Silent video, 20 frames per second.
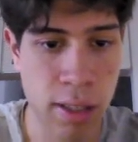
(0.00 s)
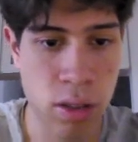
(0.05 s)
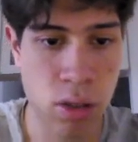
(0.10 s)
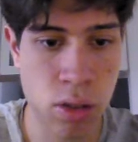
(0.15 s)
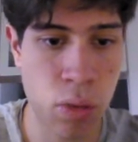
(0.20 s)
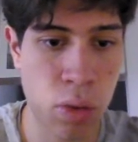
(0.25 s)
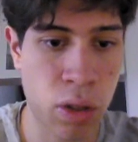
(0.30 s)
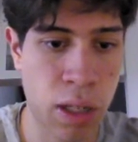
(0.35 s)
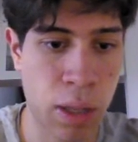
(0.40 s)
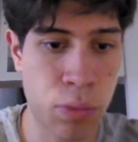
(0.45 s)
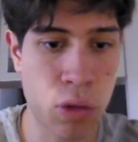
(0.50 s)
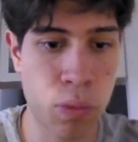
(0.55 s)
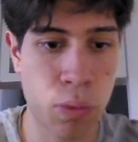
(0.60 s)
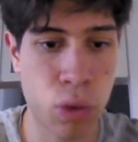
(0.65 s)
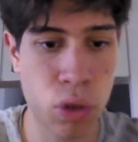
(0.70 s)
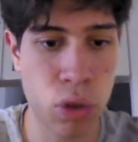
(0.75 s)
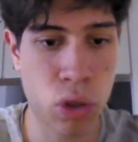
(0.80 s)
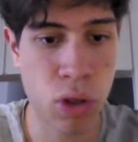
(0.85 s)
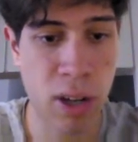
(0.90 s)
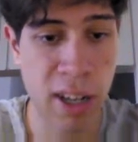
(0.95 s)
You will have to
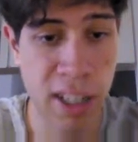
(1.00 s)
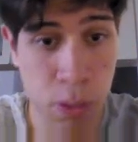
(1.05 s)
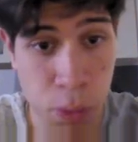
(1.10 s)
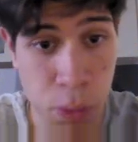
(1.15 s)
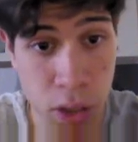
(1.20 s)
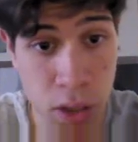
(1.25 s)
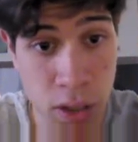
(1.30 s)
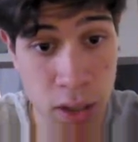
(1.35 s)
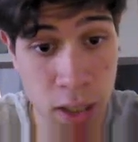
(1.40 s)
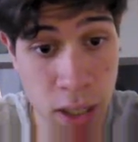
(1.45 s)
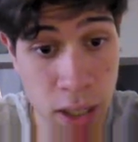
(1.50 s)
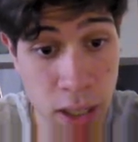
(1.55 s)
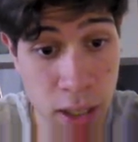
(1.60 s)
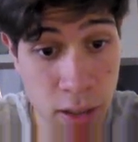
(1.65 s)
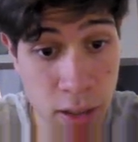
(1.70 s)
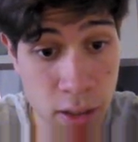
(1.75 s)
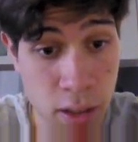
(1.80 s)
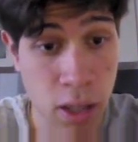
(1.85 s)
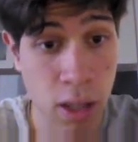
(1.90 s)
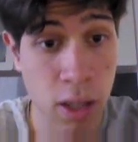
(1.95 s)
put your
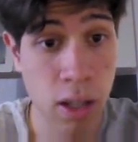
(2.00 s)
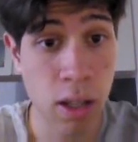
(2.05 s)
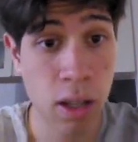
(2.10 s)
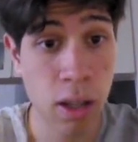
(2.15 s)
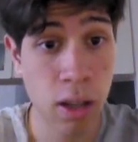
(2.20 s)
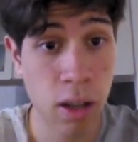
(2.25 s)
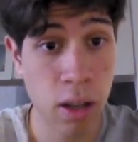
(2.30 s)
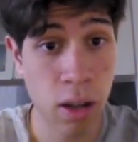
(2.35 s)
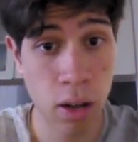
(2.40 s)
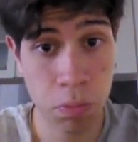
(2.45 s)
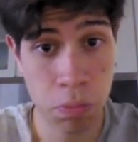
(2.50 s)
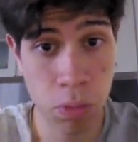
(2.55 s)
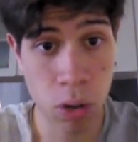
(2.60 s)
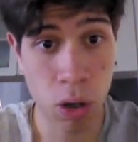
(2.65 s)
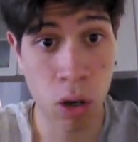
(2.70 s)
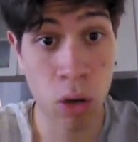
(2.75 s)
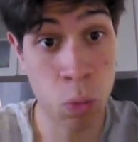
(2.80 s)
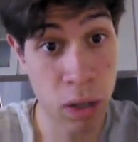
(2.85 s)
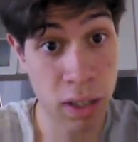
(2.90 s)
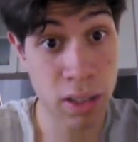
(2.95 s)
expertise
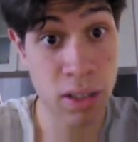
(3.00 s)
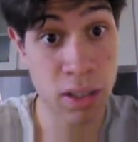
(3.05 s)
on what